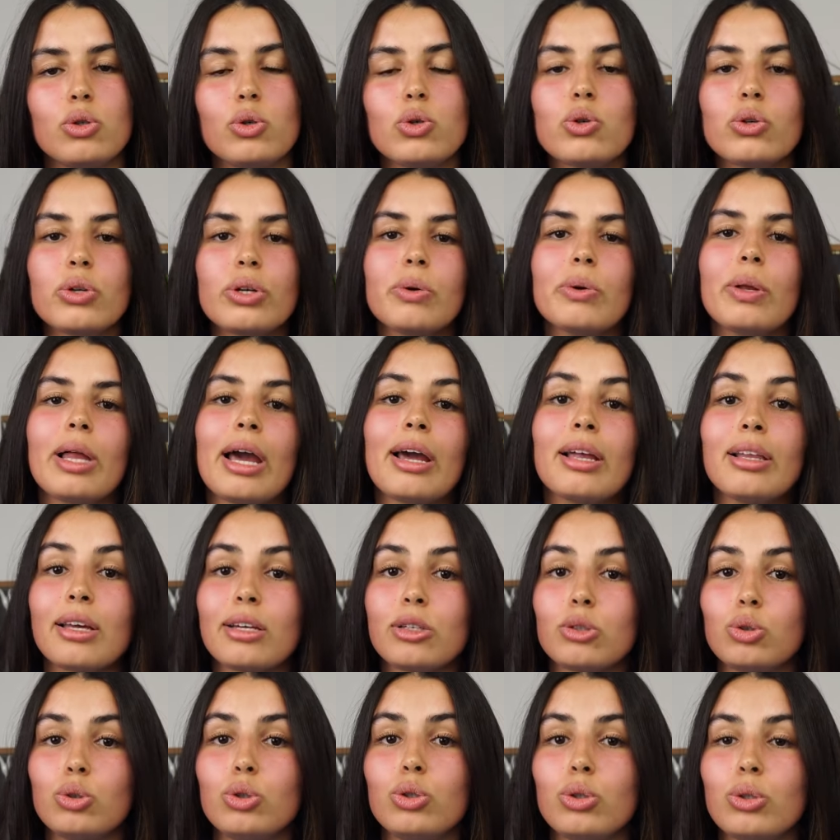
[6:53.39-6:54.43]
Usually what I
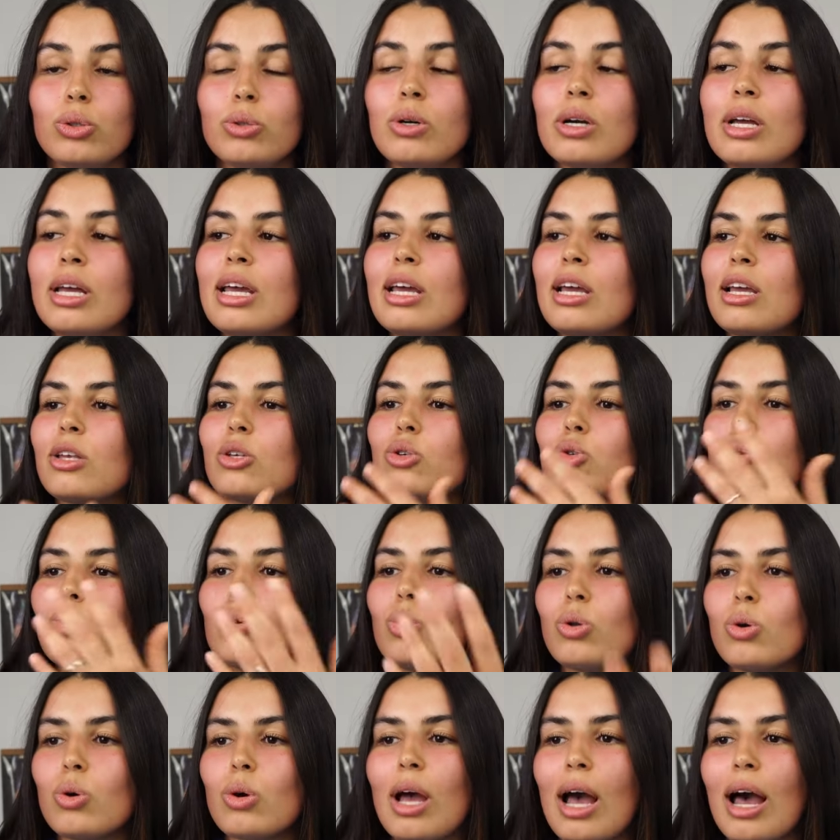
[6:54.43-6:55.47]
like to do is to
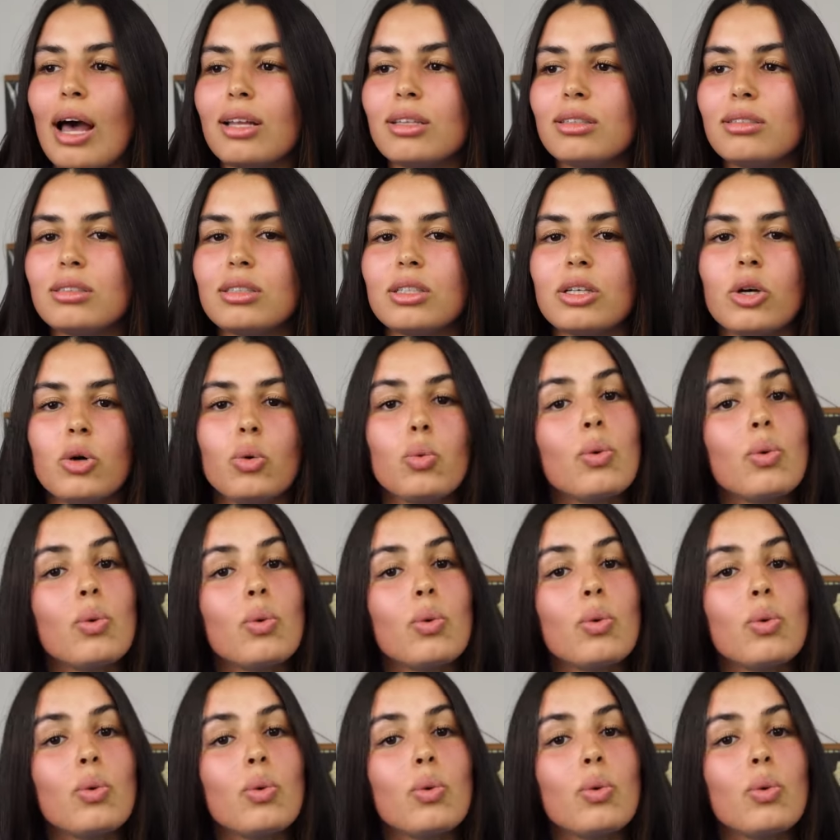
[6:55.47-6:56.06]
look at